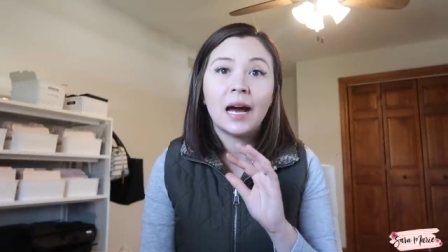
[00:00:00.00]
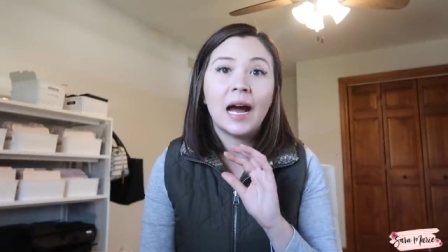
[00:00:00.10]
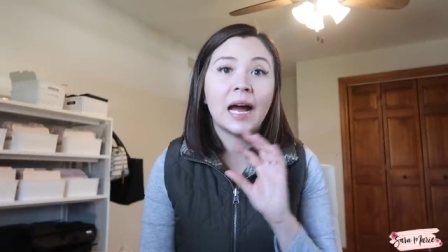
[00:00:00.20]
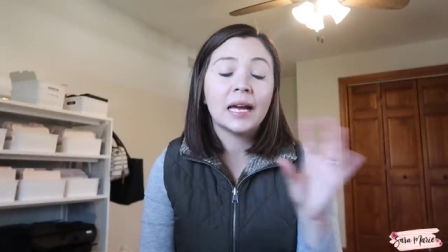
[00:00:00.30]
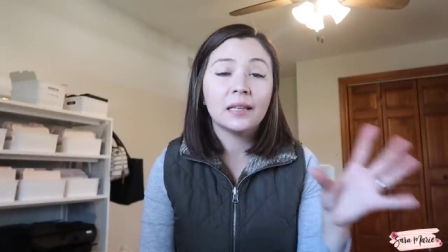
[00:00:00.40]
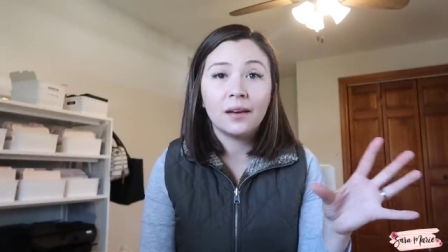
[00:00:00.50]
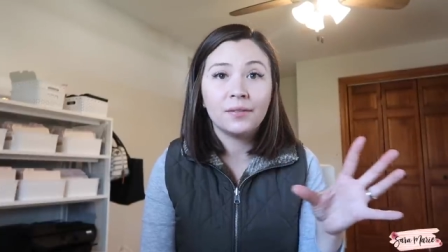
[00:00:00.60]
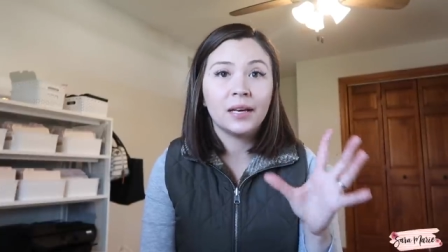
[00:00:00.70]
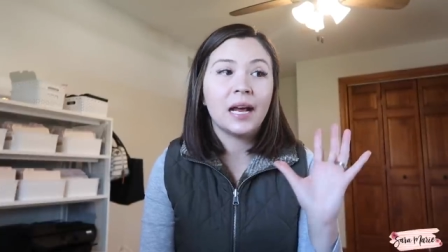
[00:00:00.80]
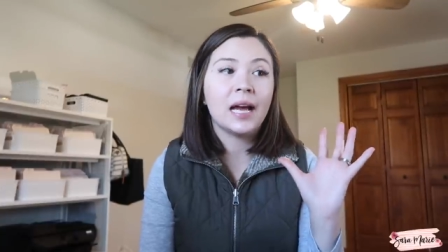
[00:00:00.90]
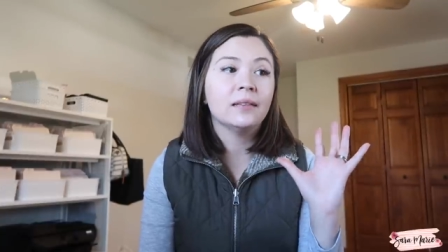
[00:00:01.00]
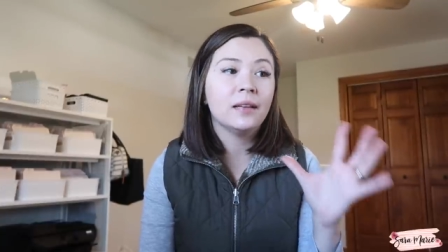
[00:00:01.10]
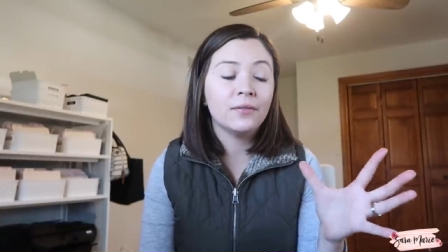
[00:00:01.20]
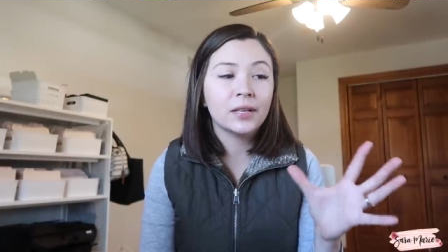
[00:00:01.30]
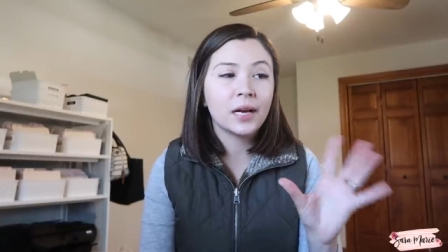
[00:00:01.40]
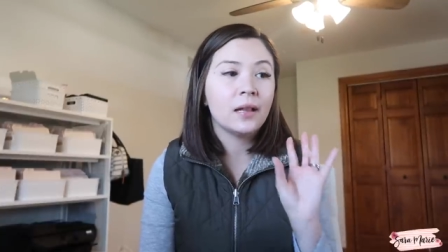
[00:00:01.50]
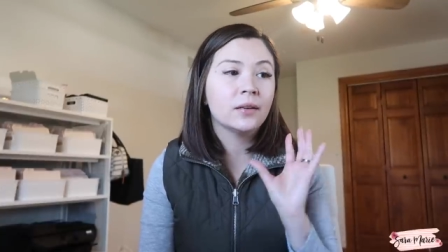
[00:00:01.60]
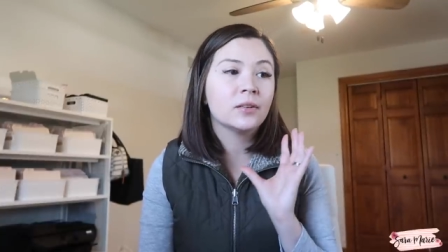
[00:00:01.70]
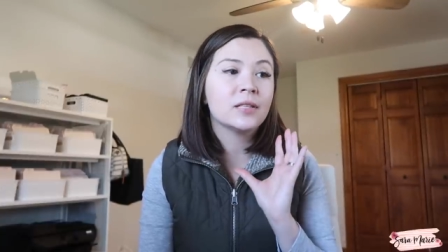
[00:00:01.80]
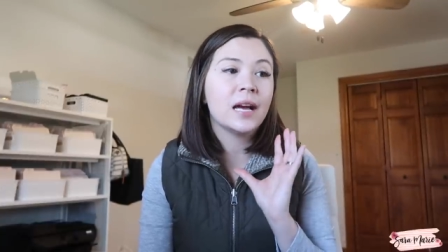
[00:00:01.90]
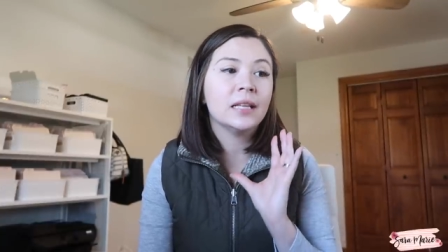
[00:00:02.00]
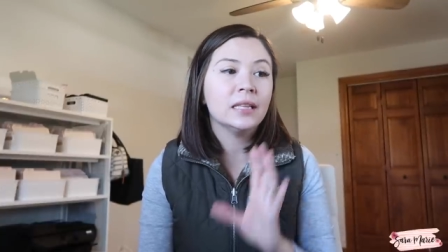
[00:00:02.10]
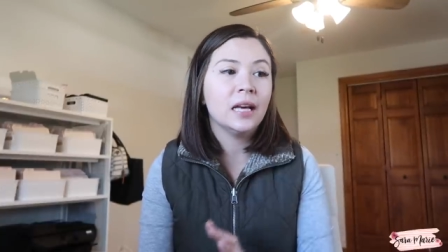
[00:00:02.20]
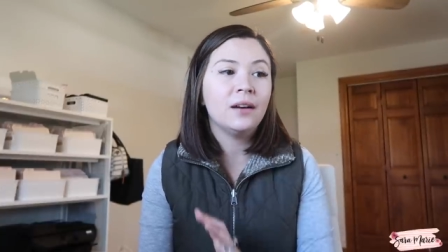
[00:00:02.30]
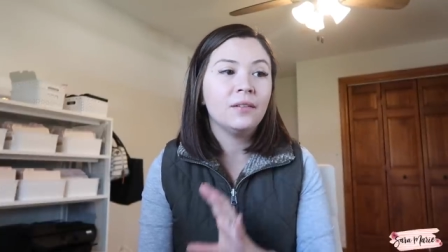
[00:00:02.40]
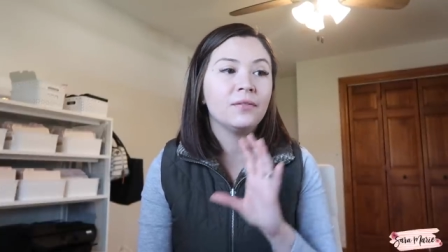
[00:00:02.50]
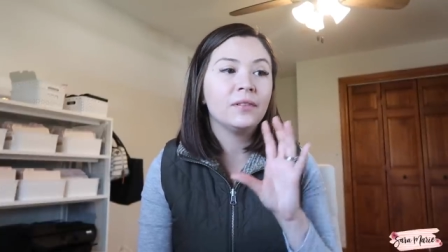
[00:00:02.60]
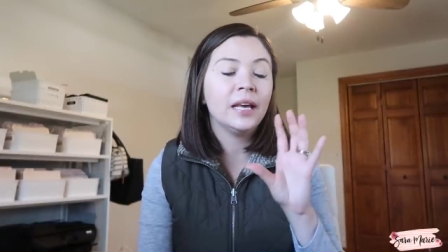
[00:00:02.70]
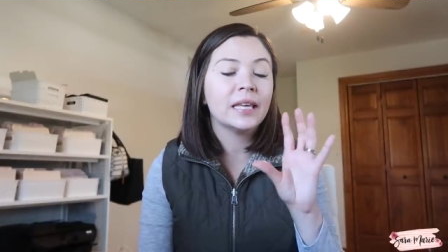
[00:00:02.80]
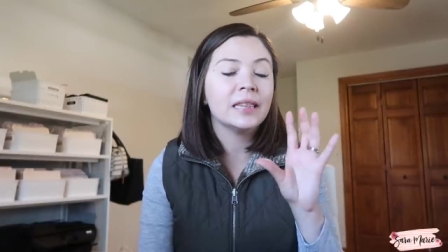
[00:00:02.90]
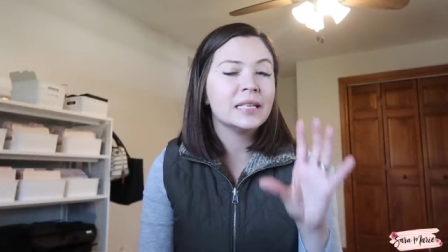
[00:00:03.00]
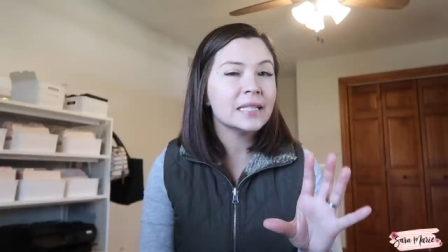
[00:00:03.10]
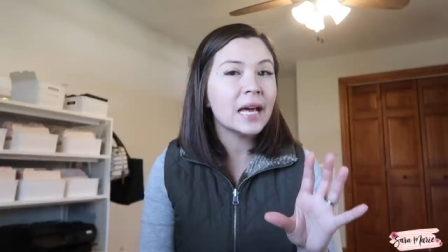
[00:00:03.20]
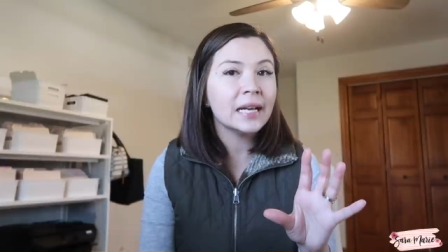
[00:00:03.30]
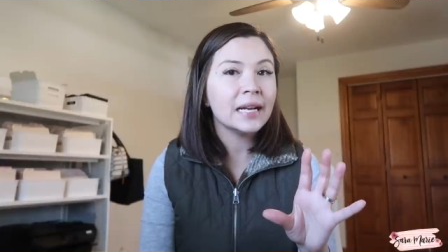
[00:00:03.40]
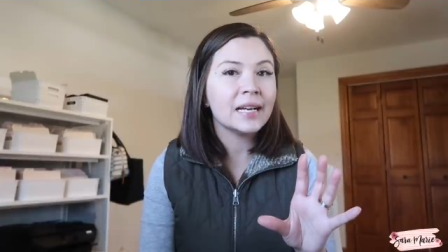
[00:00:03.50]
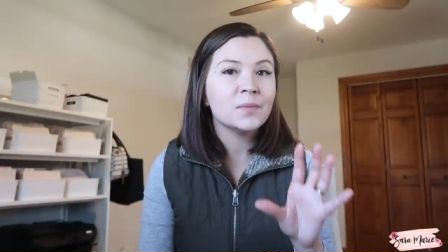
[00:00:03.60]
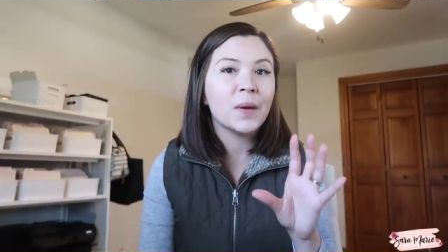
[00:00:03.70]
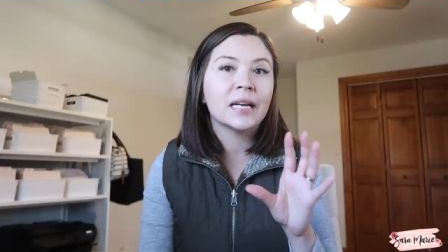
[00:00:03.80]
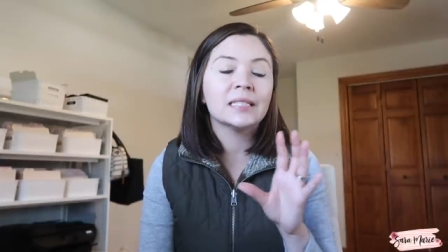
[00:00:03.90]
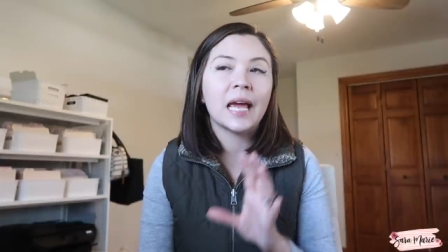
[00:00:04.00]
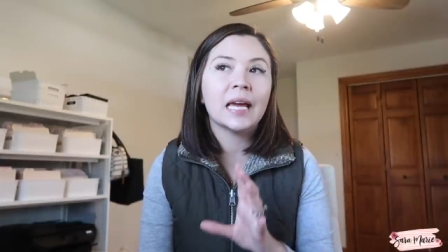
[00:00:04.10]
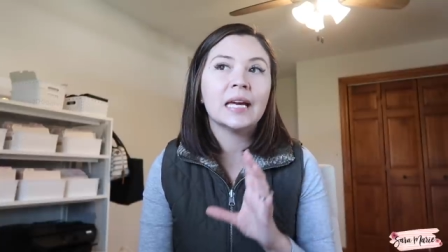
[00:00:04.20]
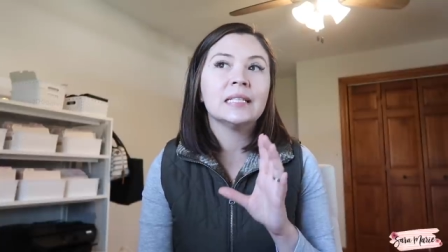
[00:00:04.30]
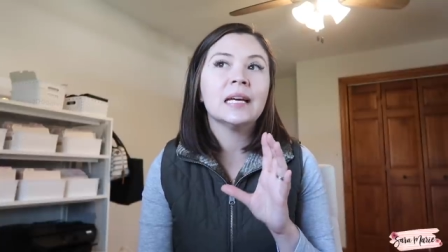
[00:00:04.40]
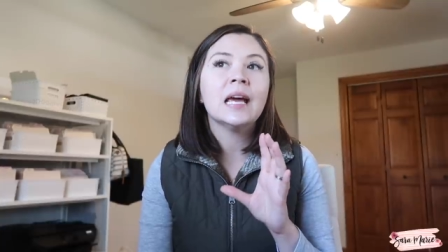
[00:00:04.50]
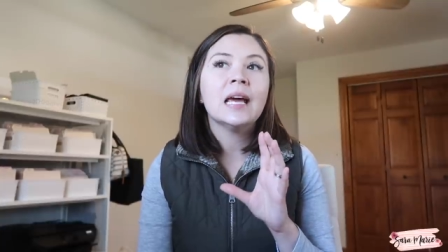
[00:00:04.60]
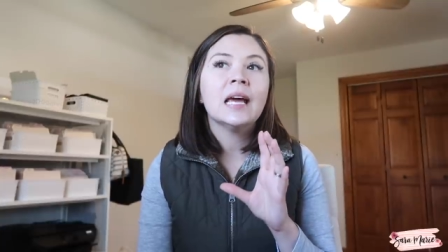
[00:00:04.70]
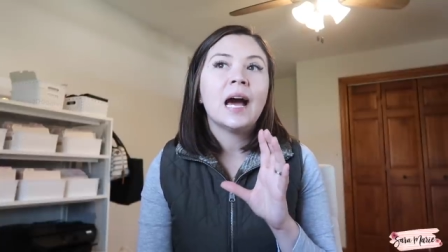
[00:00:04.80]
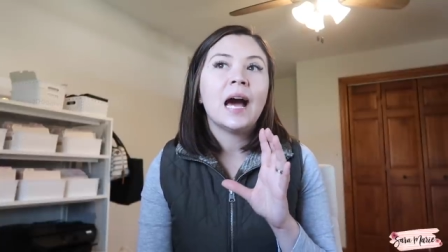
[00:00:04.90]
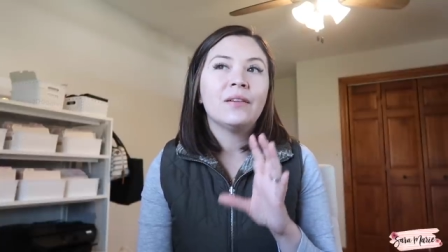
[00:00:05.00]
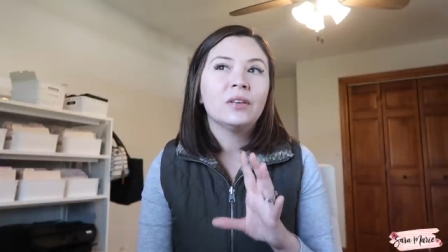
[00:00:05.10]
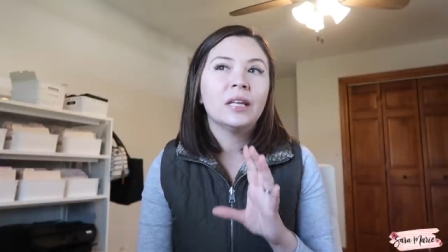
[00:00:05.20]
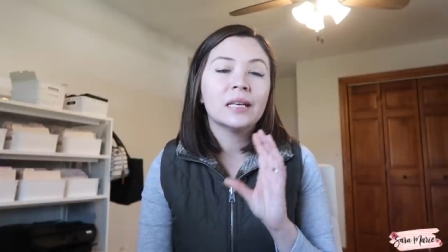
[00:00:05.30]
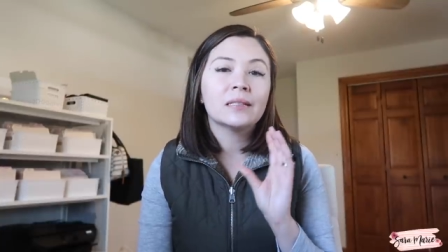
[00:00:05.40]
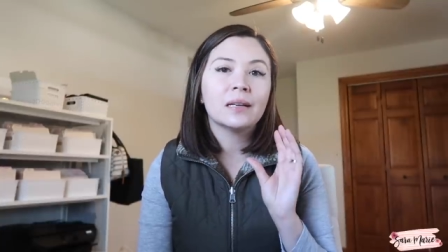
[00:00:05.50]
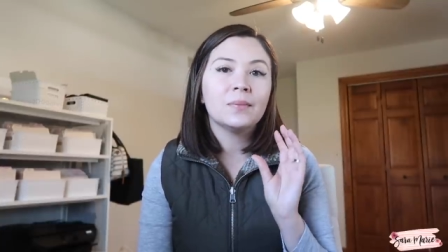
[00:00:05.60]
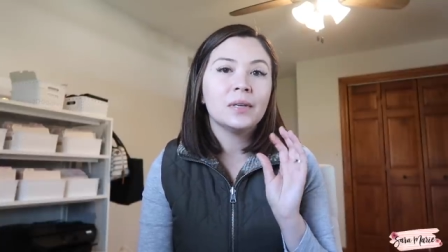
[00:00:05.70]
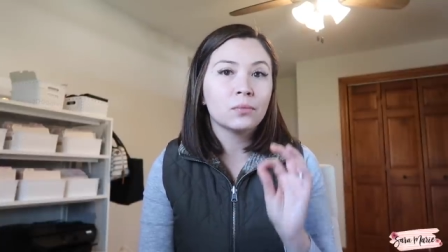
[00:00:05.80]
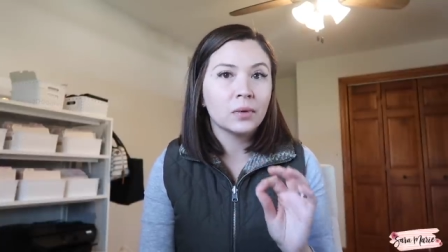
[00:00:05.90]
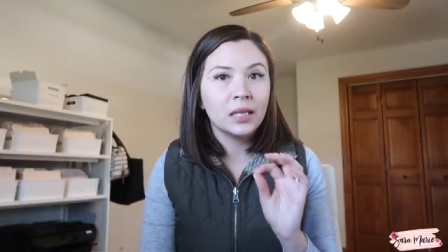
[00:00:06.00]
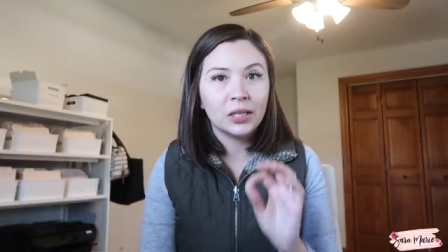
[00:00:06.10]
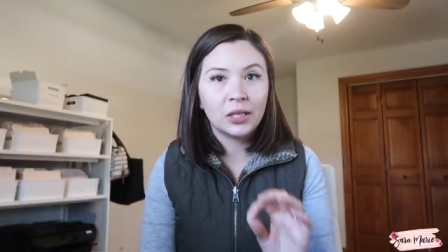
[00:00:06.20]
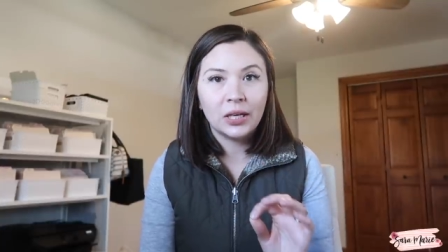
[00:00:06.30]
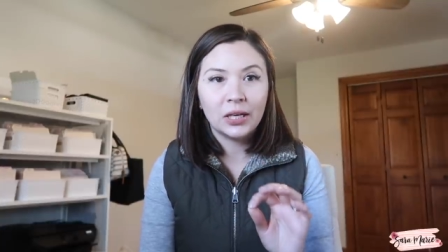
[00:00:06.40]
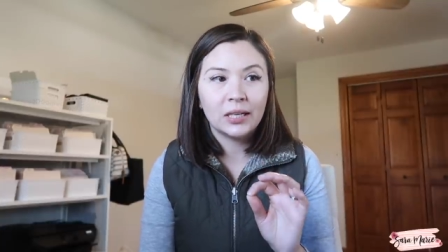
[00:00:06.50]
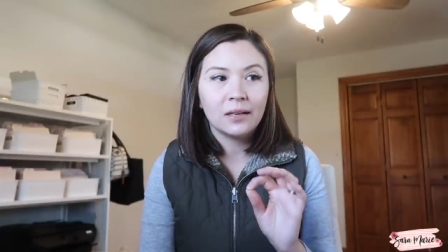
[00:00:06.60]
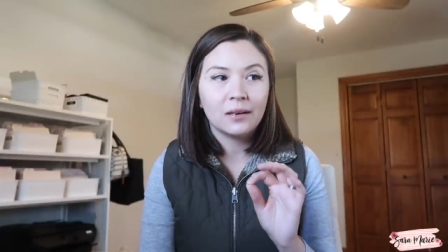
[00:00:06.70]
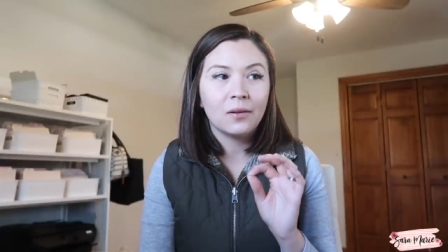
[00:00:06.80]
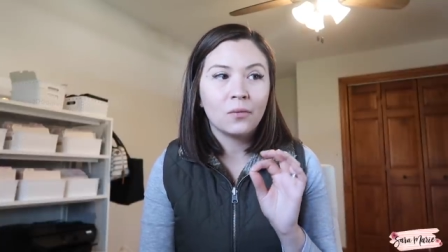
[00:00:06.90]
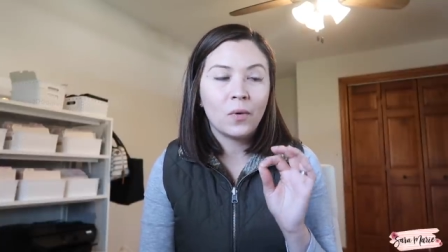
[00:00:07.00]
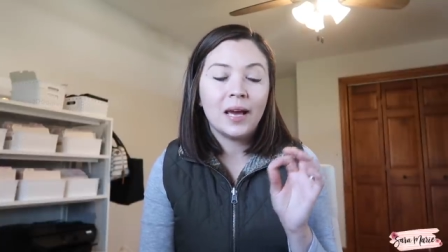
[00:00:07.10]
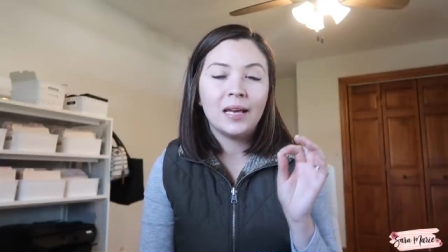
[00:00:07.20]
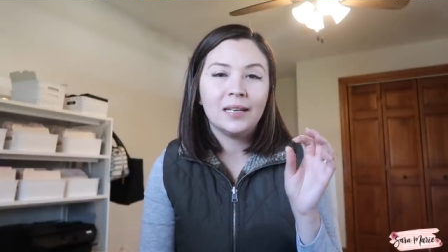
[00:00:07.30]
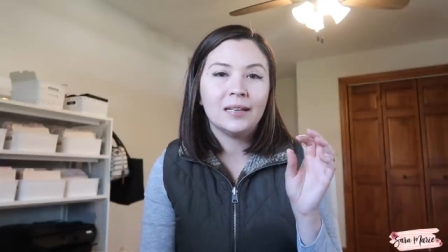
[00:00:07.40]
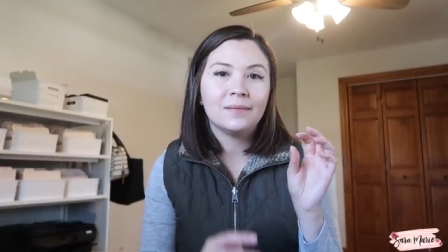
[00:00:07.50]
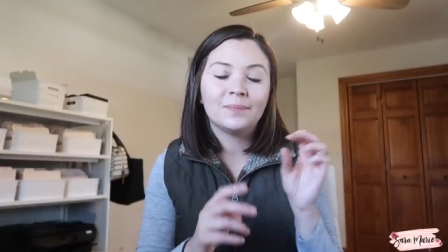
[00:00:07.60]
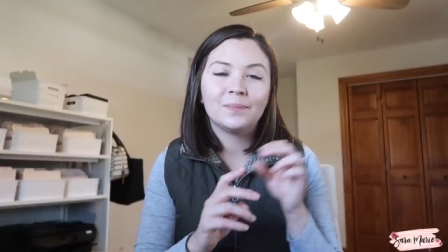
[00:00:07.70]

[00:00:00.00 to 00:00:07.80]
I love it. I love the colors. I love like the design aspect and I feel like it's gonna be really good when